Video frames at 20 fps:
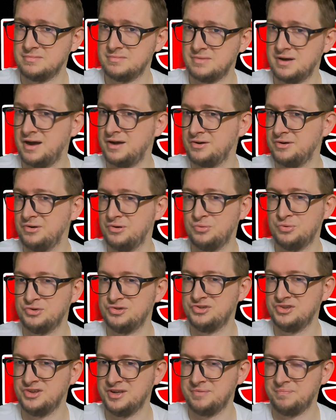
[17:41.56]
I don't know, we'll
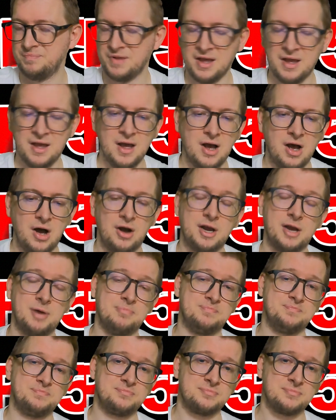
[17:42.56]
see. Okay,
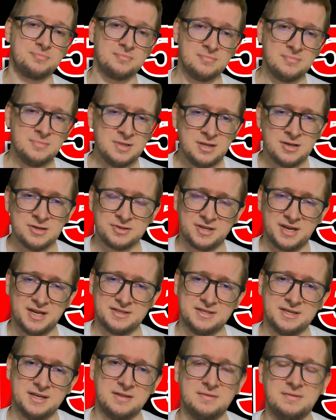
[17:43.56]
so
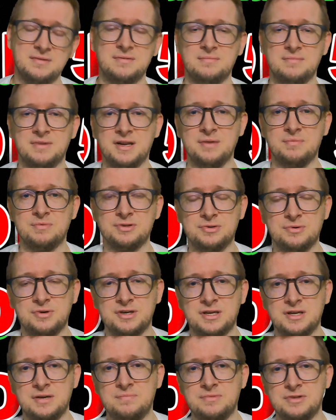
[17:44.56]
that's it. My name was
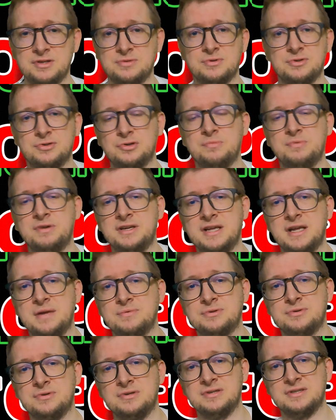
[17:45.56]
Joachim. This was So Many Games,
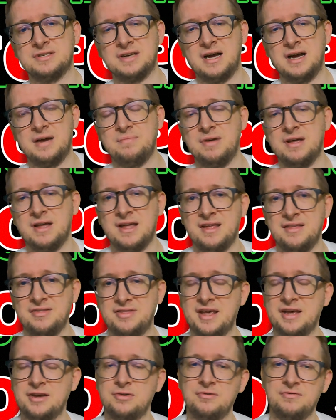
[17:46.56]
So Little Time.
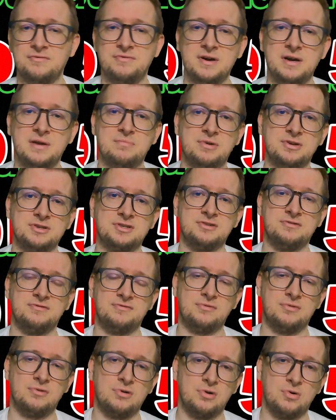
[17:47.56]
Thank you very much
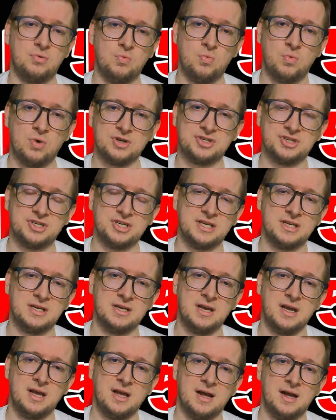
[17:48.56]
for watching.
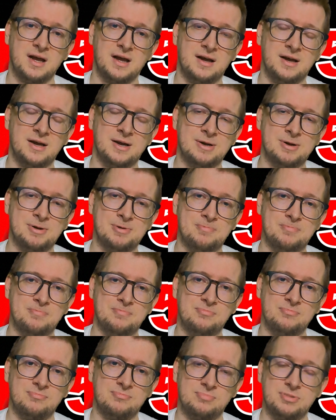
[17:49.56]

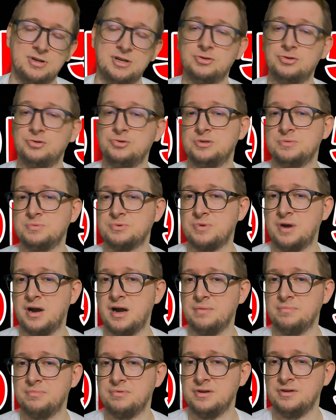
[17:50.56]
Please do
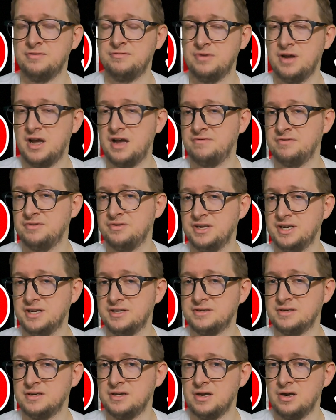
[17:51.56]
subscribe if you haven't
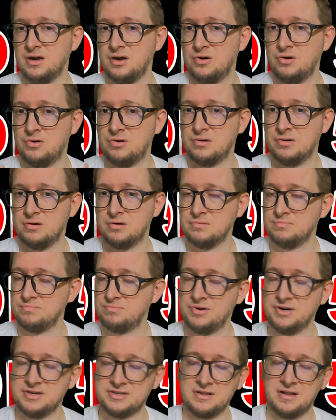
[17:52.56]
yet, or
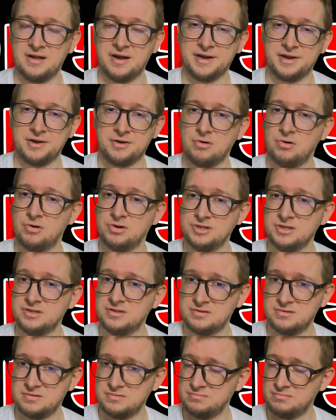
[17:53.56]
press like, or
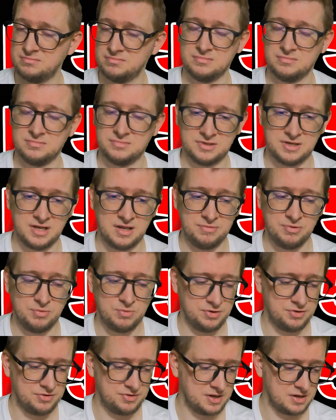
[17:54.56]
just tell me what
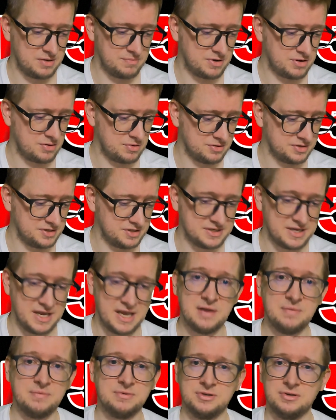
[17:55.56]
you think about all these
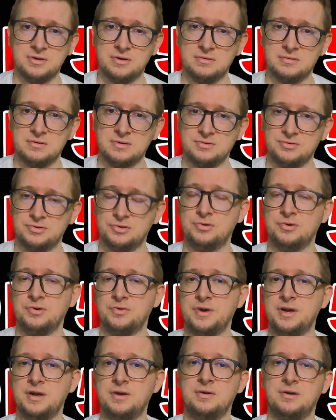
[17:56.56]
games. You know, do you
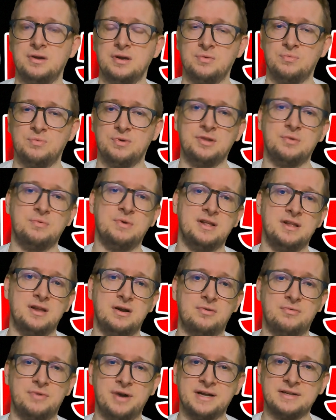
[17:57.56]
agree with the way they
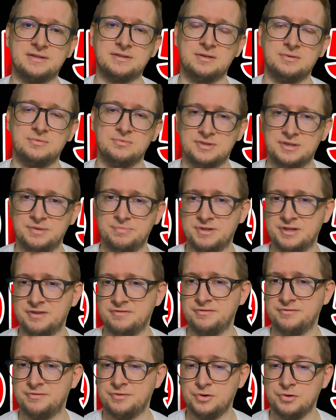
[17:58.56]
are ranked? Would they be
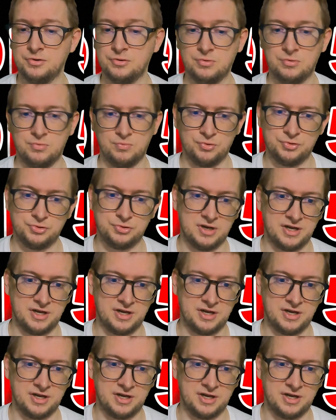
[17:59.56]
different for you? Would you